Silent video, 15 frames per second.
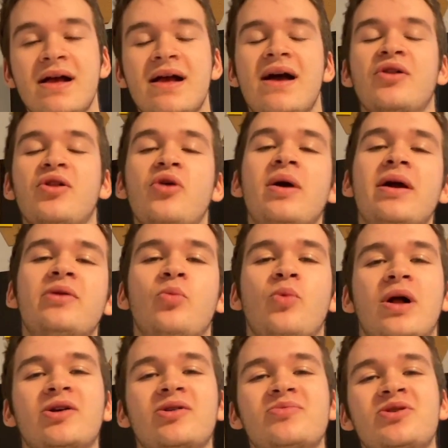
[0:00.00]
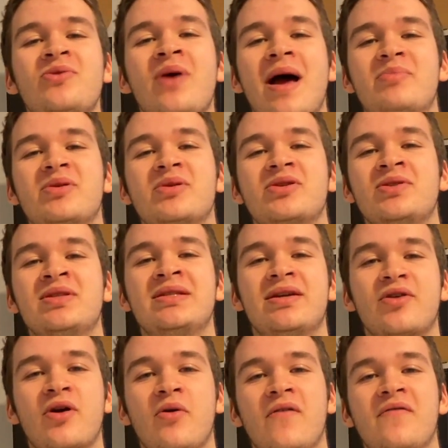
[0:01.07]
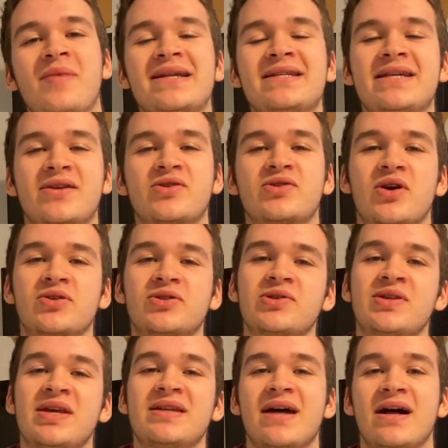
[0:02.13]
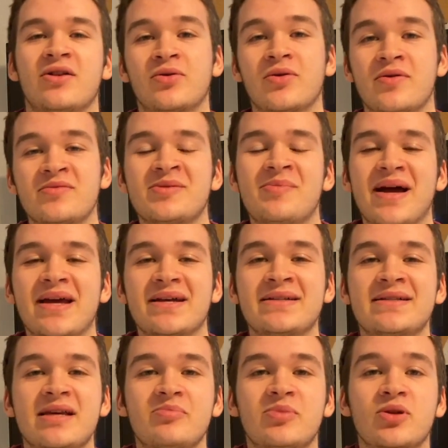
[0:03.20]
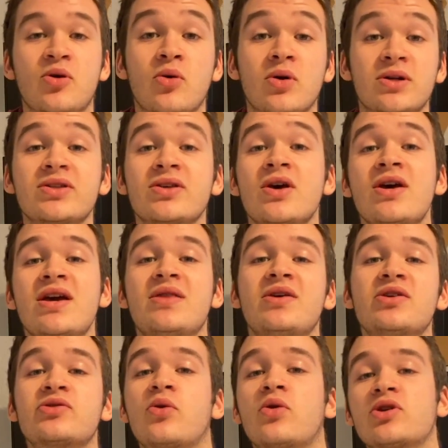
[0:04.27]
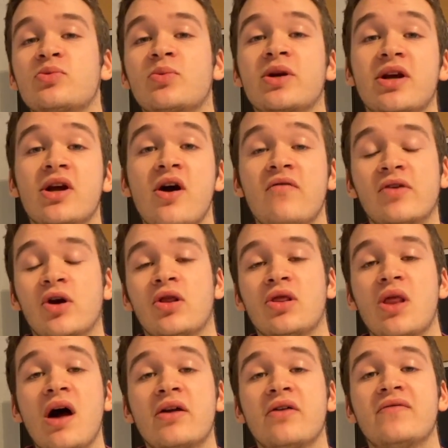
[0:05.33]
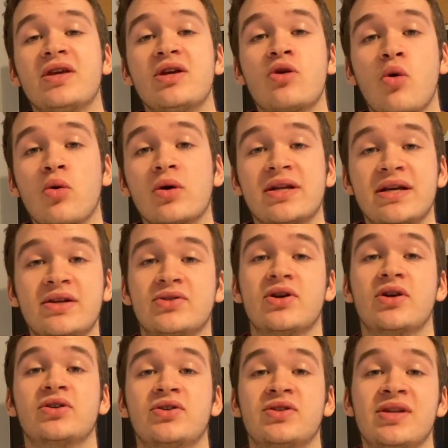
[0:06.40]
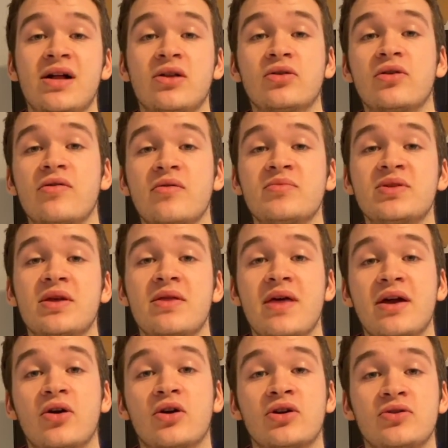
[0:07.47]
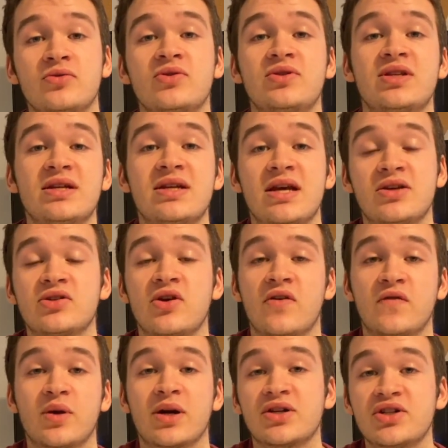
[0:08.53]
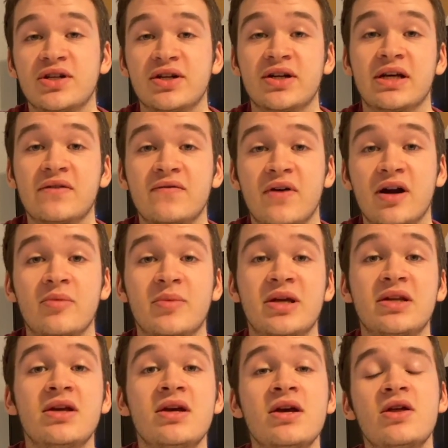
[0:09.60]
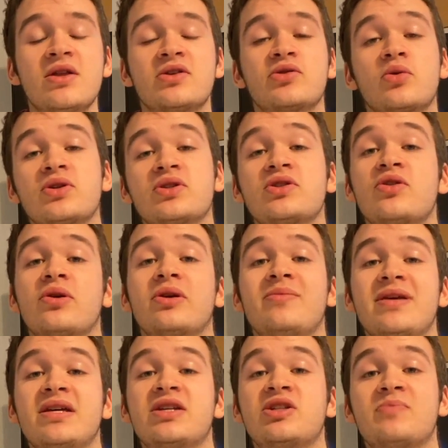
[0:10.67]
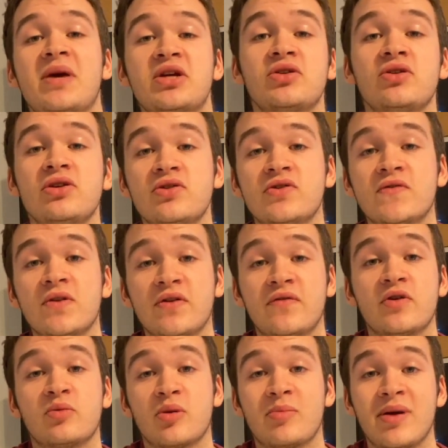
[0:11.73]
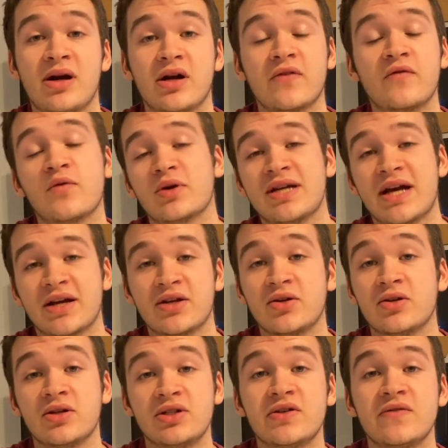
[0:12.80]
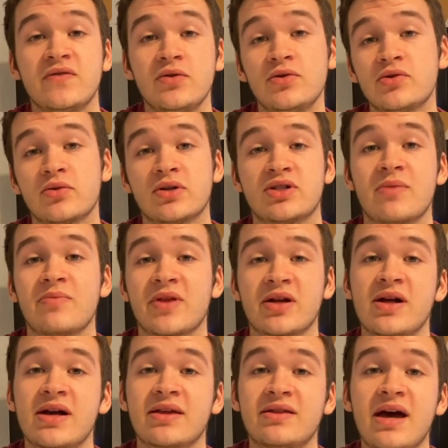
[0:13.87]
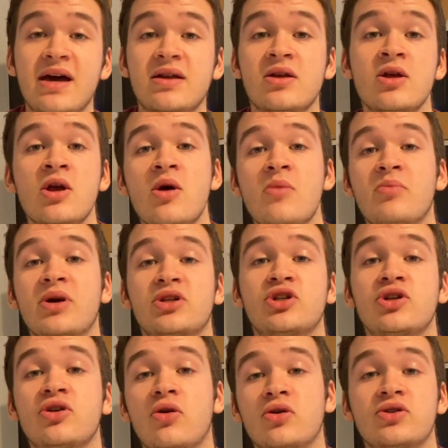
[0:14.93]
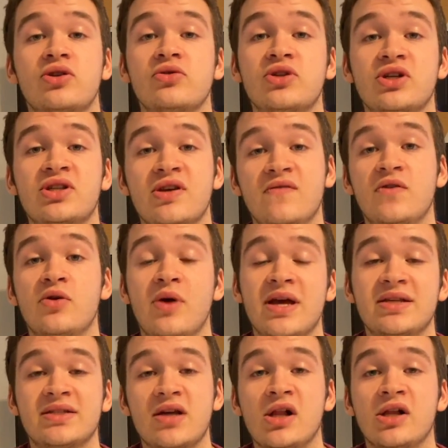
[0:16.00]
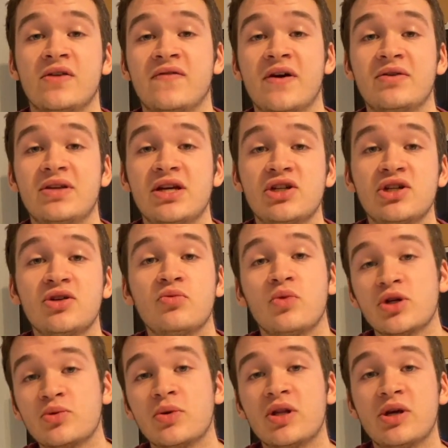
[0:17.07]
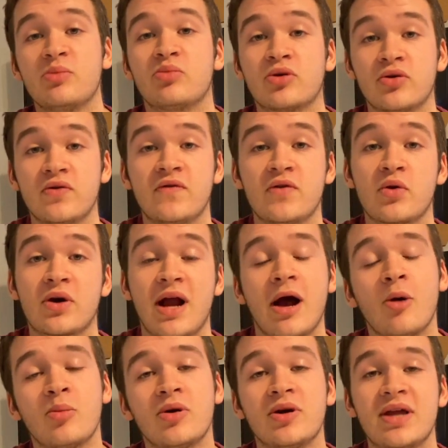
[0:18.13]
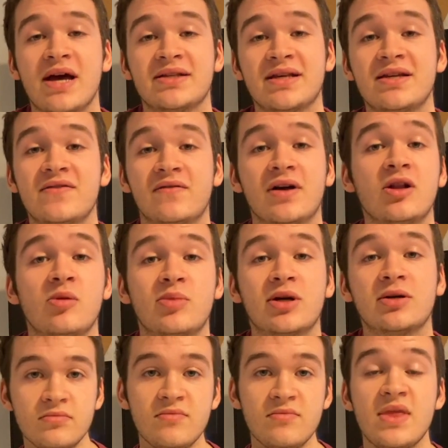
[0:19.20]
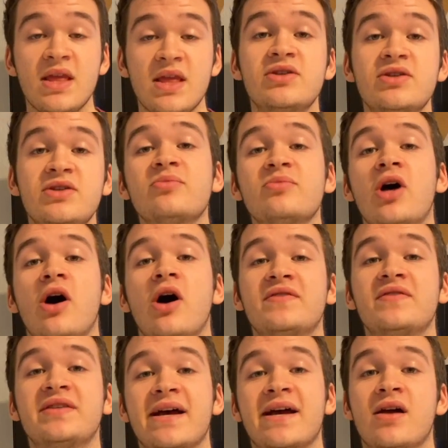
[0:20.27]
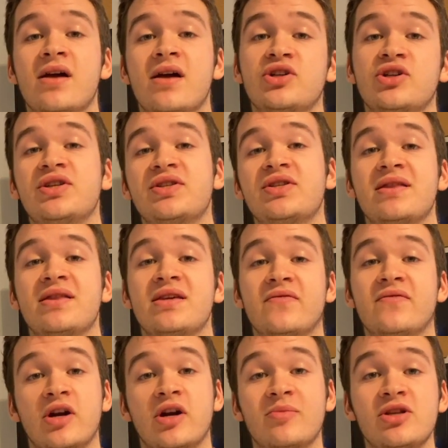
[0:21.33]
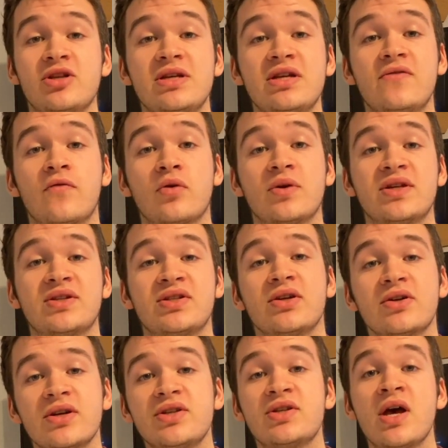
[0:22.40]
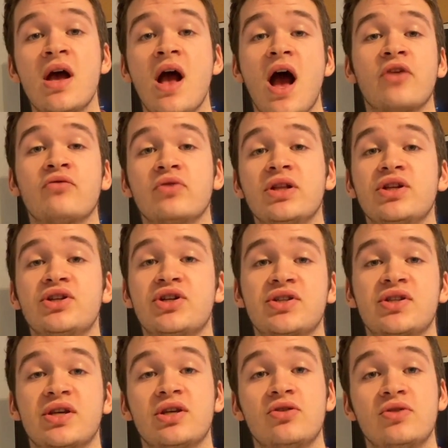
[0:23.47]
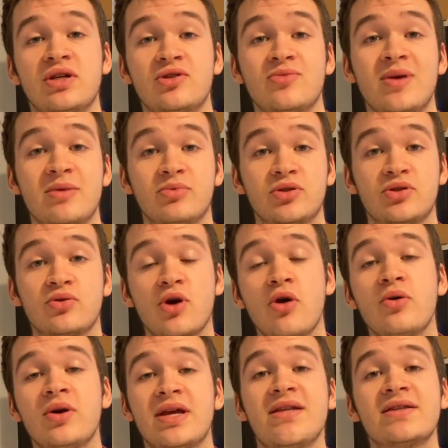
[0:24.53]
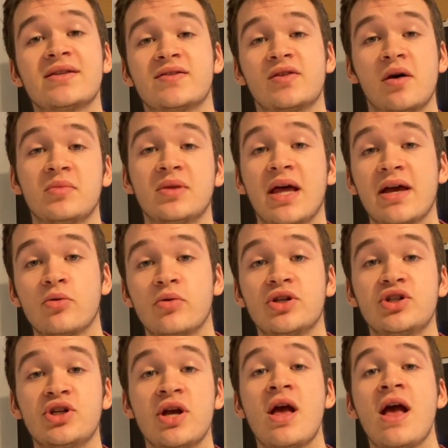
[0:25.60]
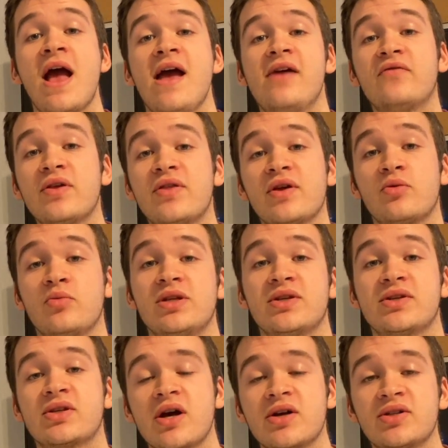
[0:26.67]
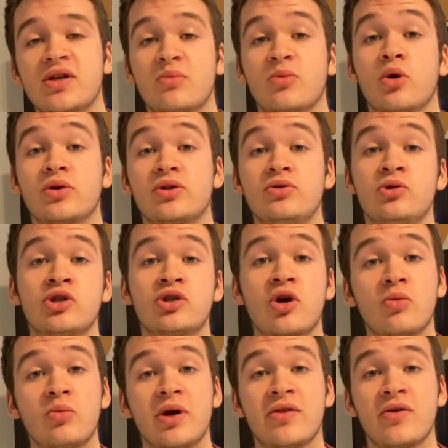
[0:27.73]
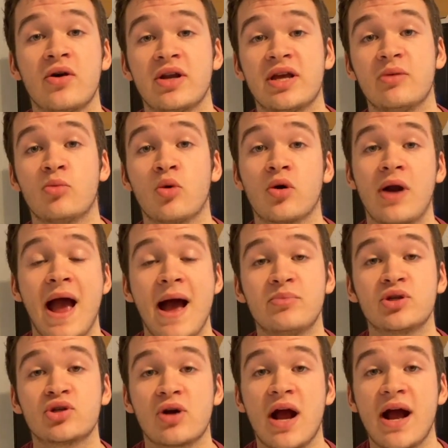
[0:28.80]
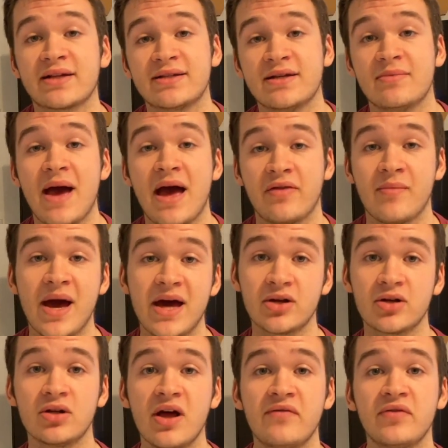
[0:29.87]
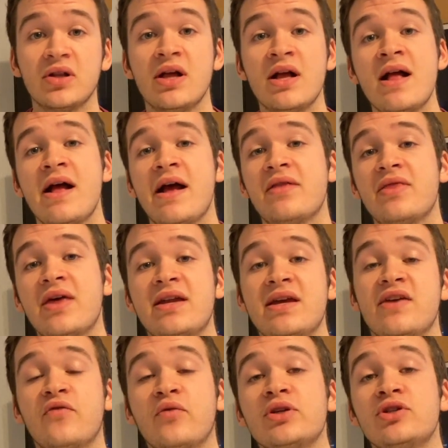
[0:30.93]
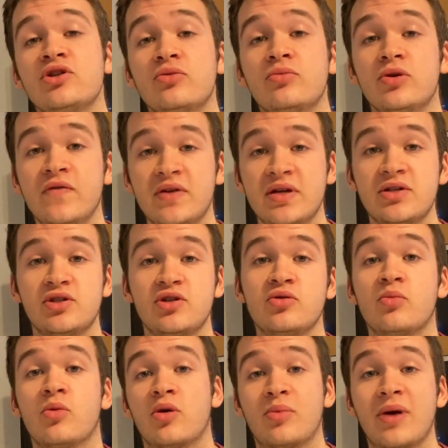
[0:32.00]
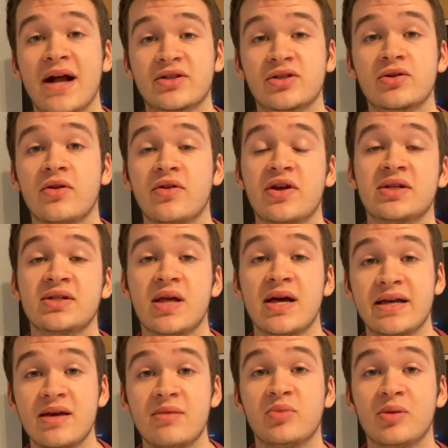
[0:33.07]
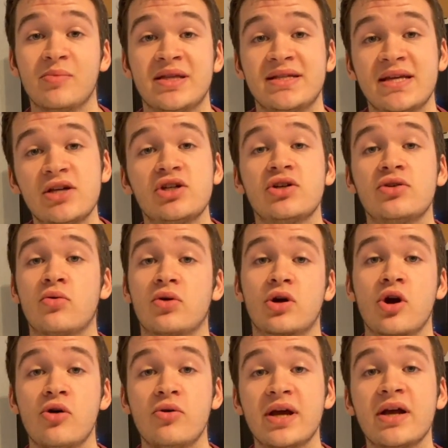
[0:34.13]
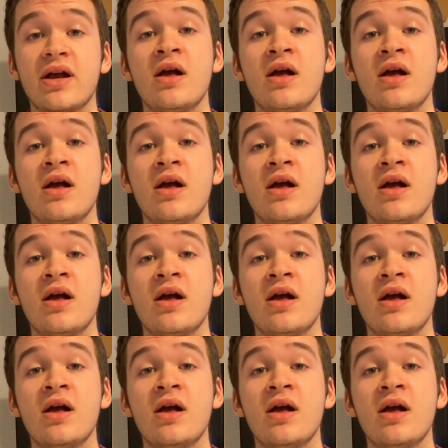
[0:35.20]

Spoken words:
Hello and welcome to episode 0 of my Data Structures and Algorithms by Example course. In this course, we're going to cover a lot of the core data structures and algorithms that are used in a software engineering environment. This course is going to be especially useful if you're preparing for technical interviews or something like that, but should also just give you a solid foundation which will improve your output as a developer. In terms of technologies and the environment you need for this series, I really just think you need to be able to code in some language. Everything that we discuss, I'm going to start with on a more abstract and mathematical level, and then if we do move into more practical things like implementation or coding,